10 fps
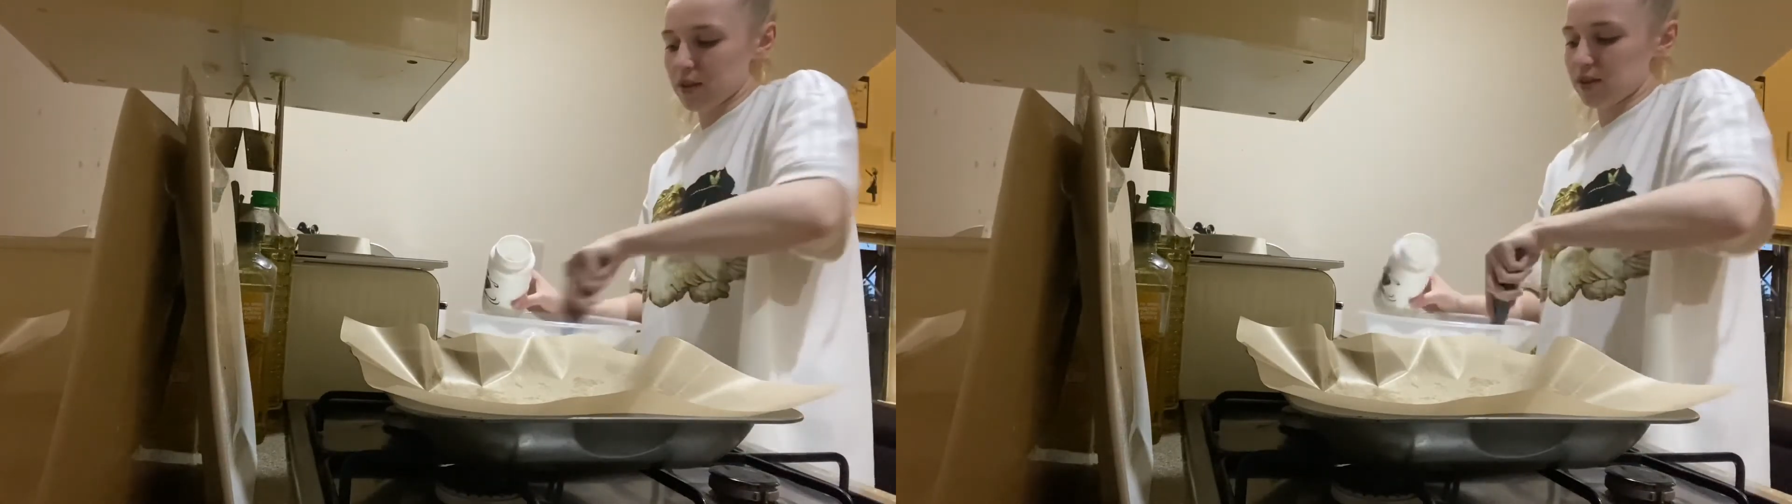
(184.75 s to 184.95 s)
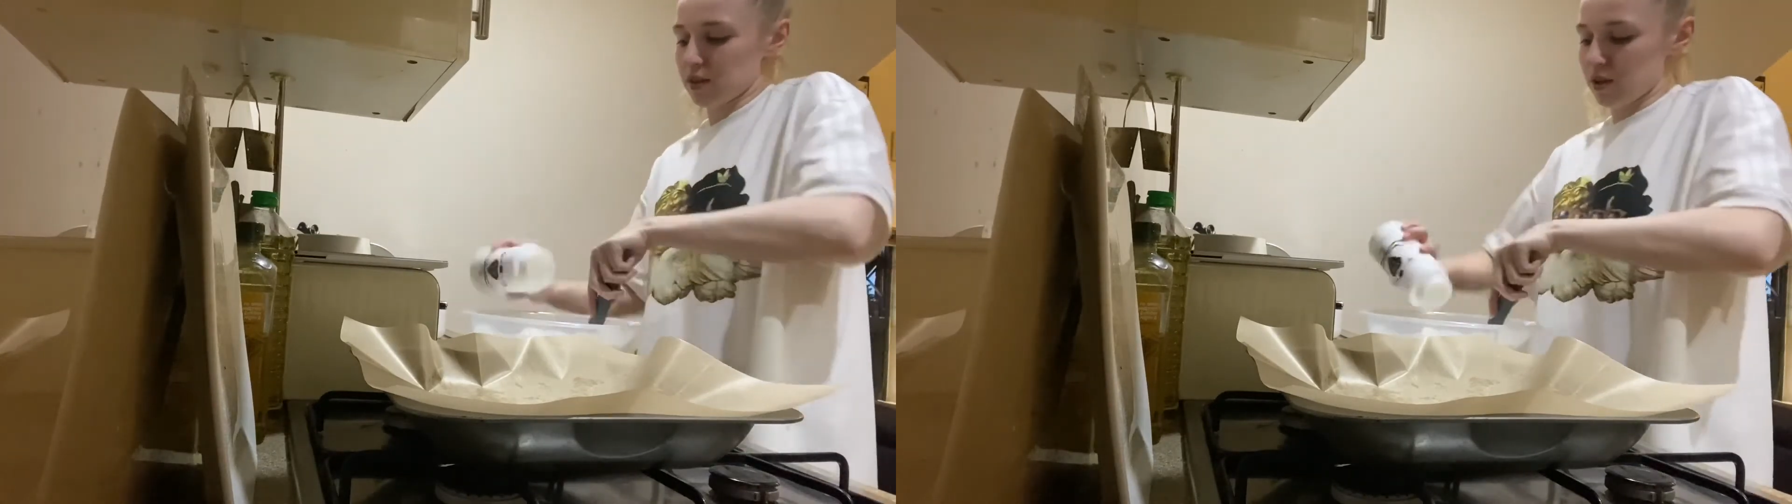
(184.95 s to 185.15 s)

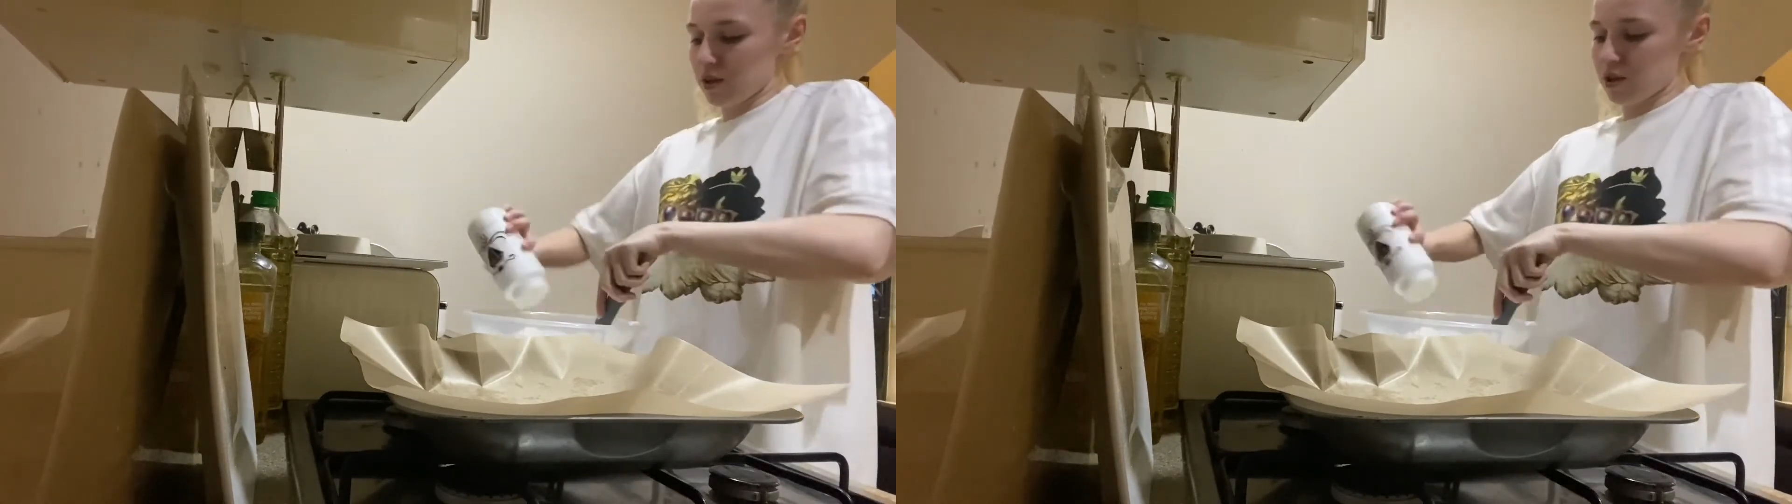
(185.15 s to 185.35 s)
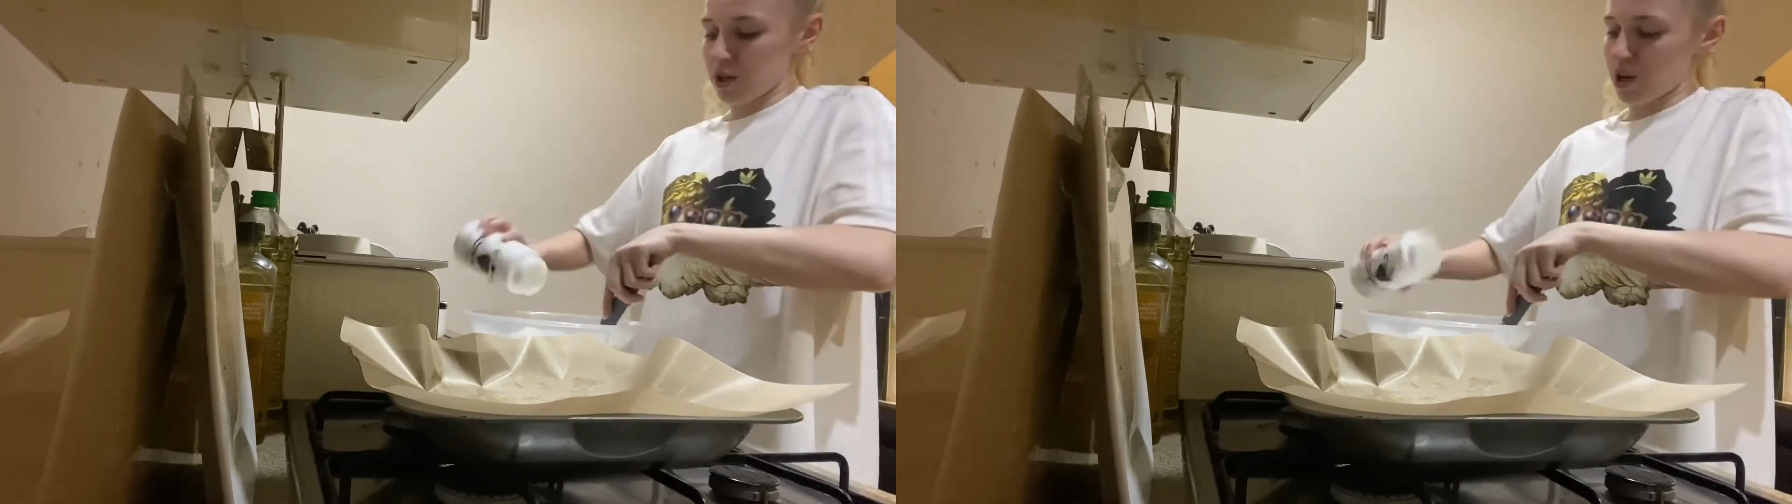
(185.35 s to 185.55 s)

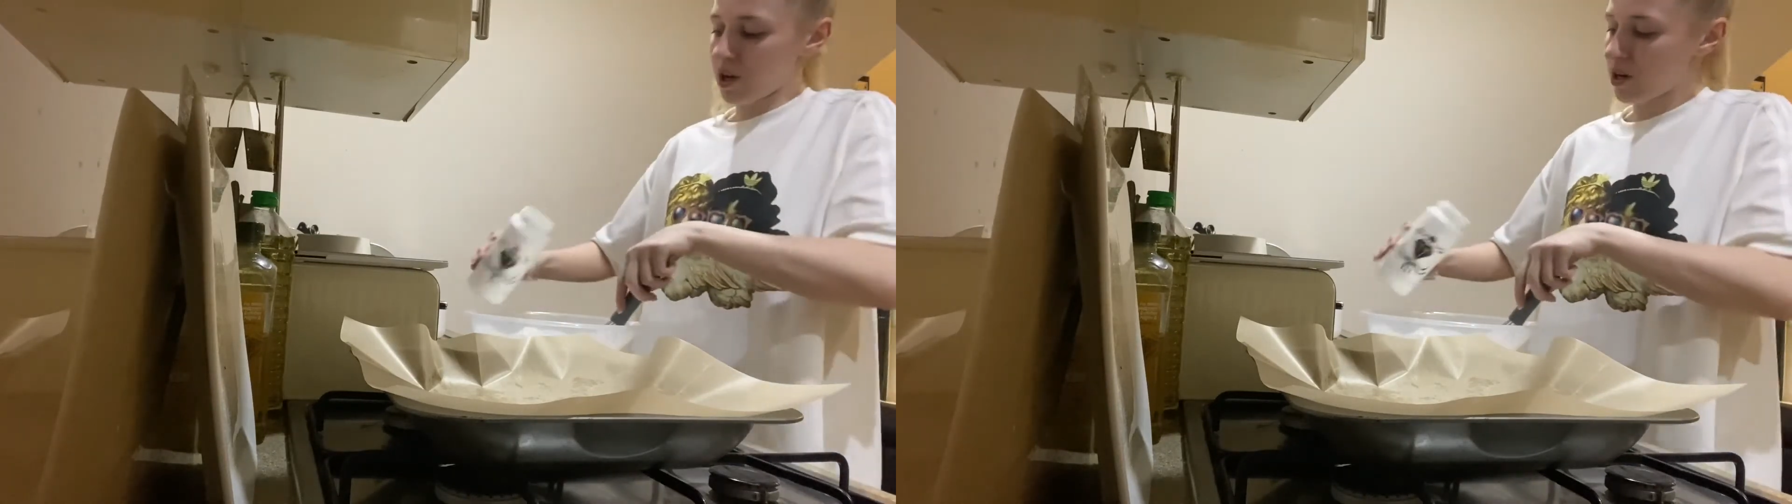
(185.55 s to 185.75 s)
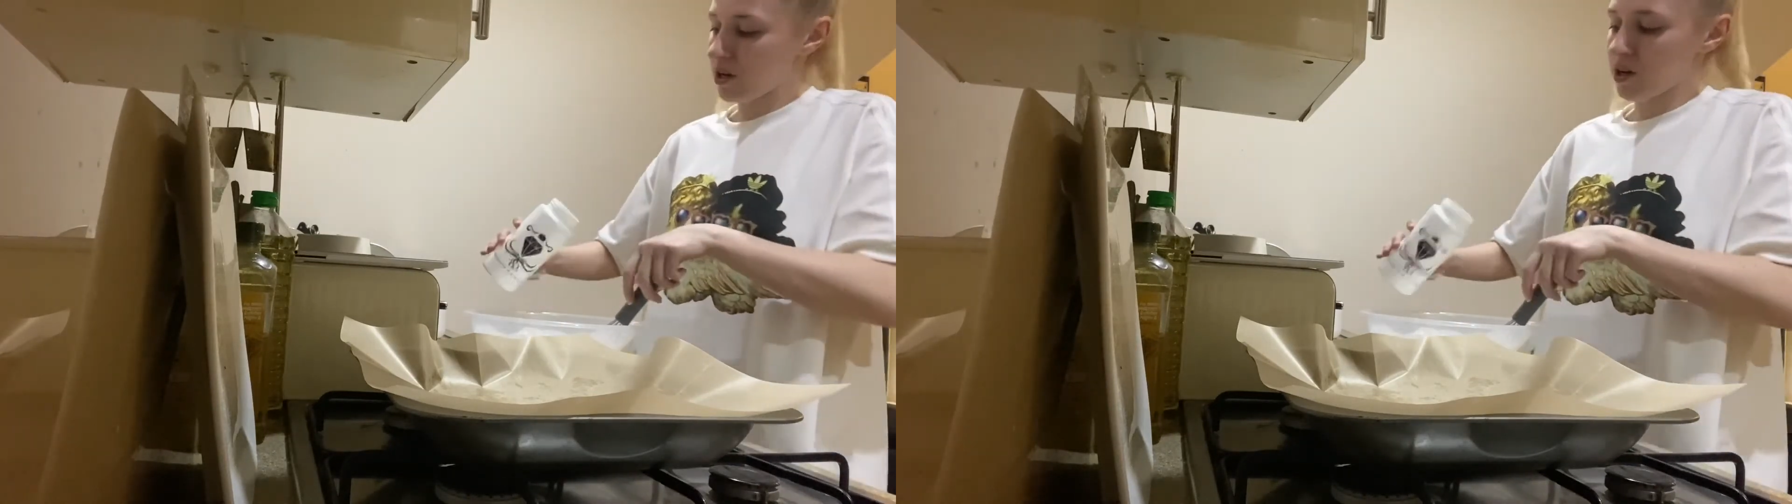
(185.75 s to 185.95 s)

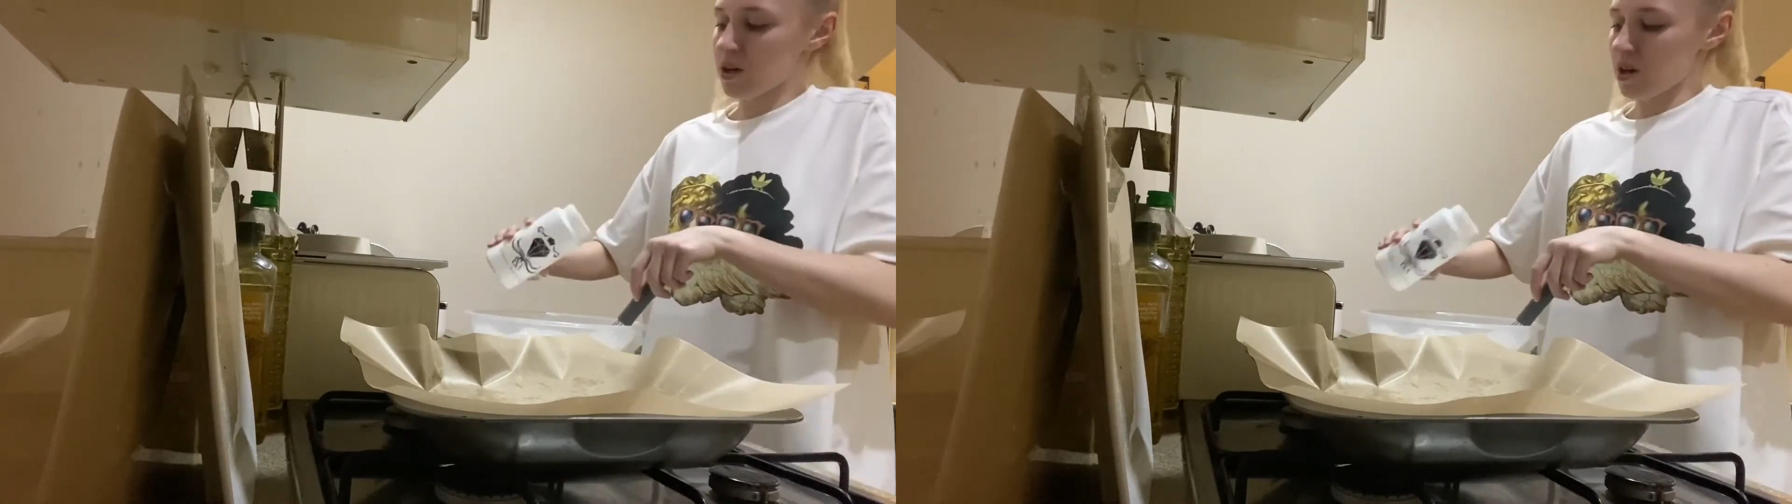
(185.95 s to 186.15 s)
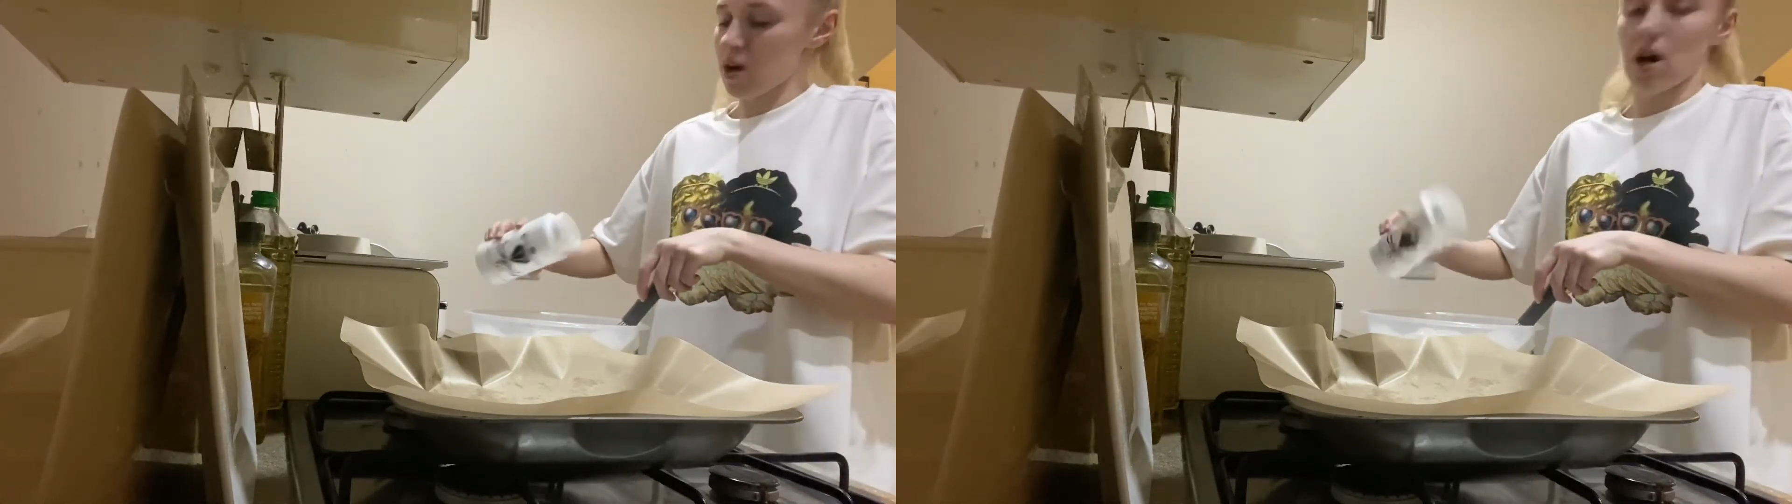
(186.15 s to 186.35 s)
solution,
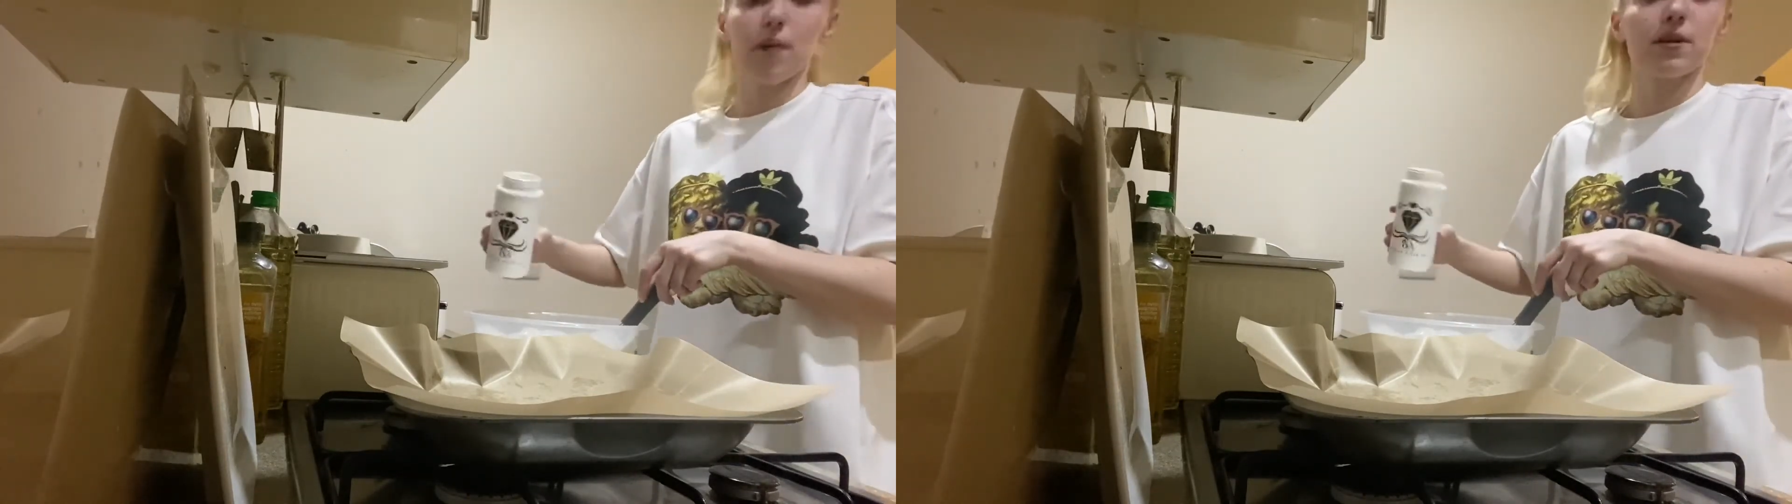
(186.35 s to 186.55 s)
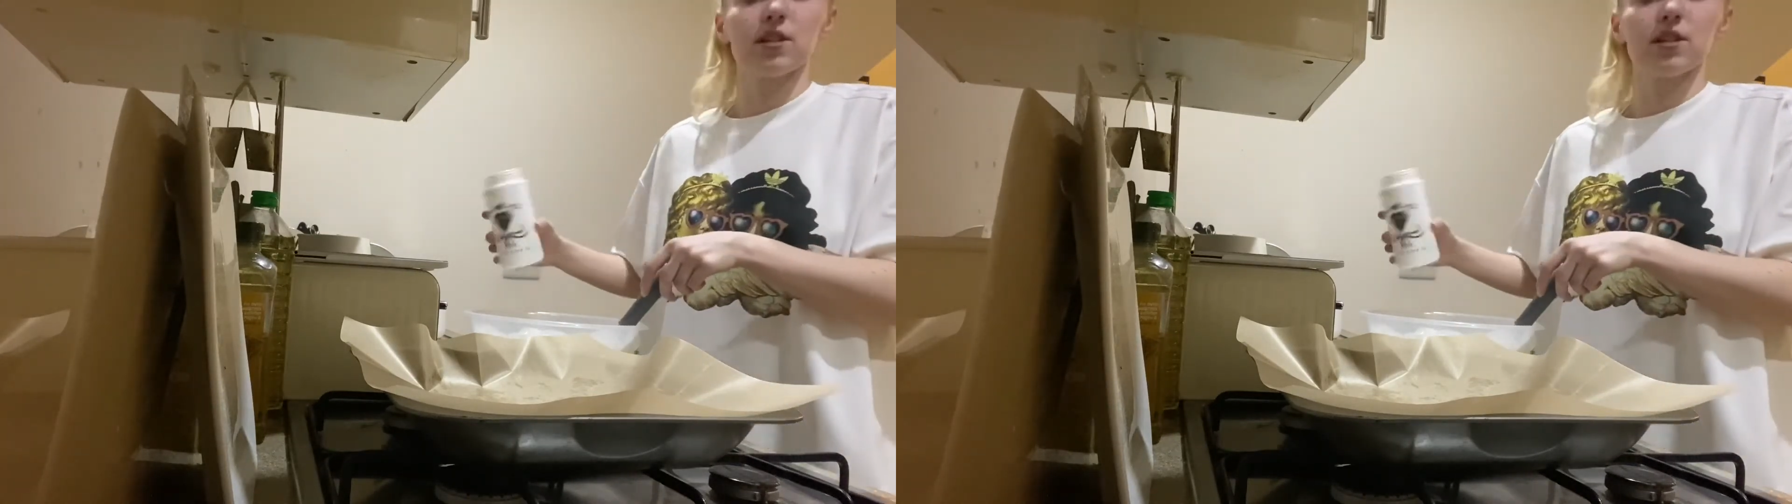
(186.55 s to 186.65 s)
I'm gonna